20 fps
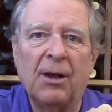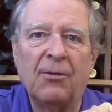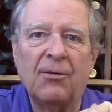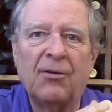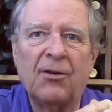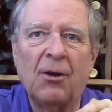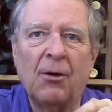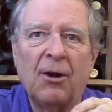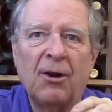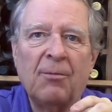And
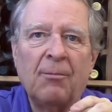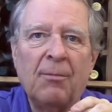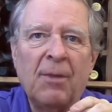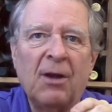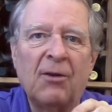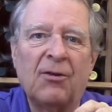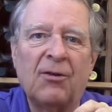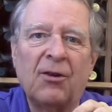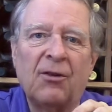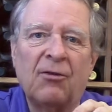so it
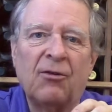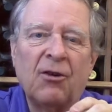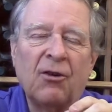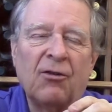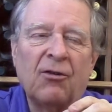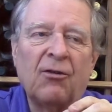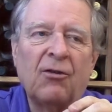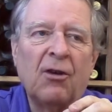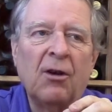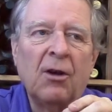makes it
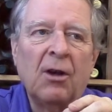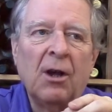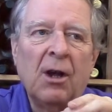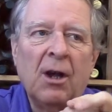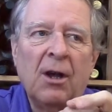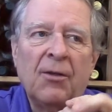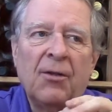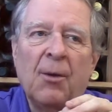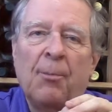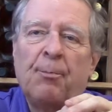just
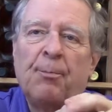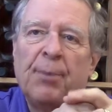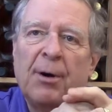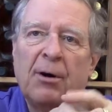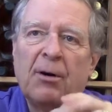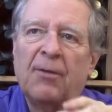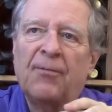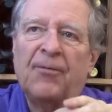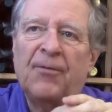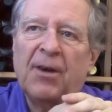the
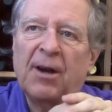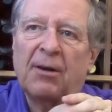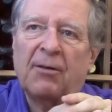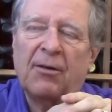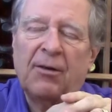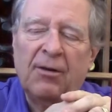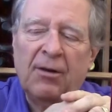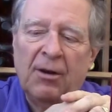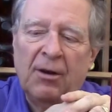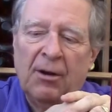
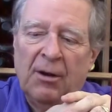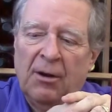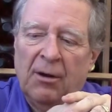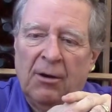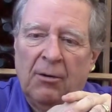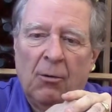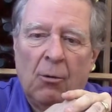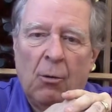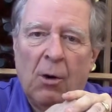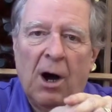perfect
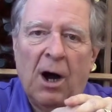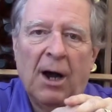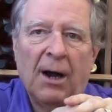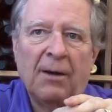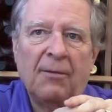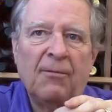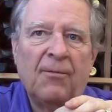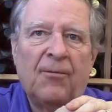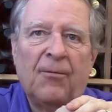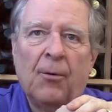
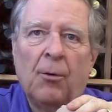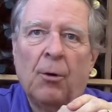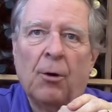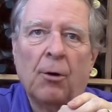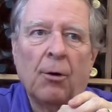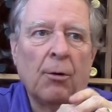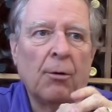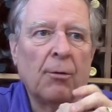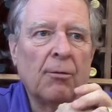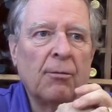wine
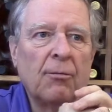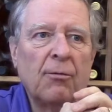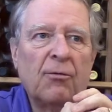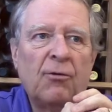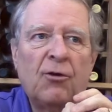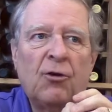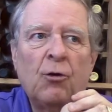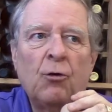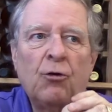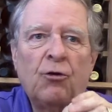for
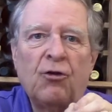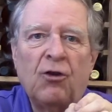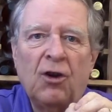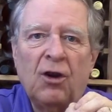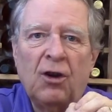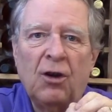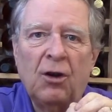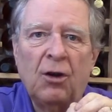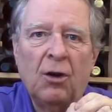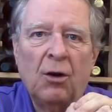
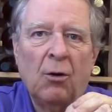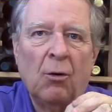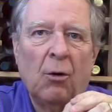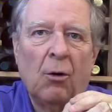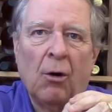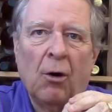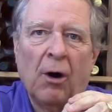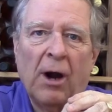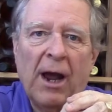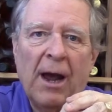sushi
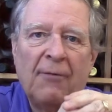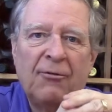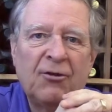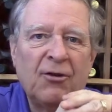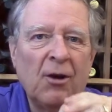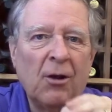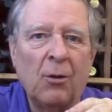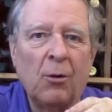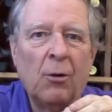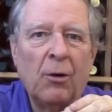or
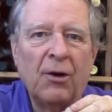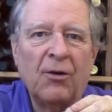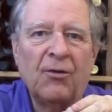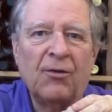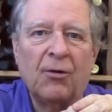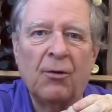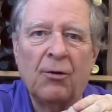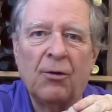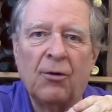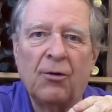half-shell
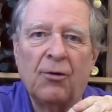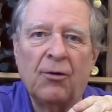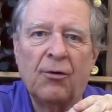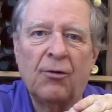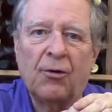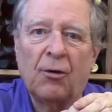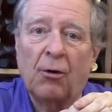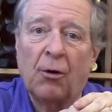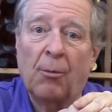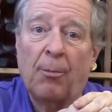
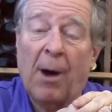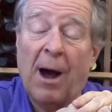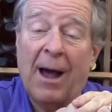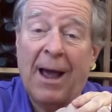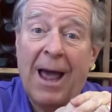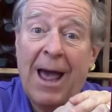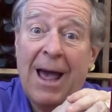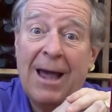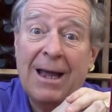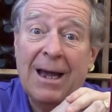oysters or
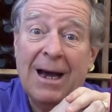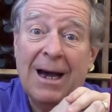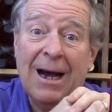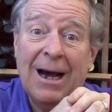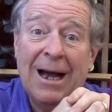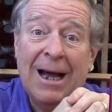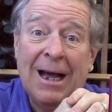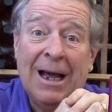paella.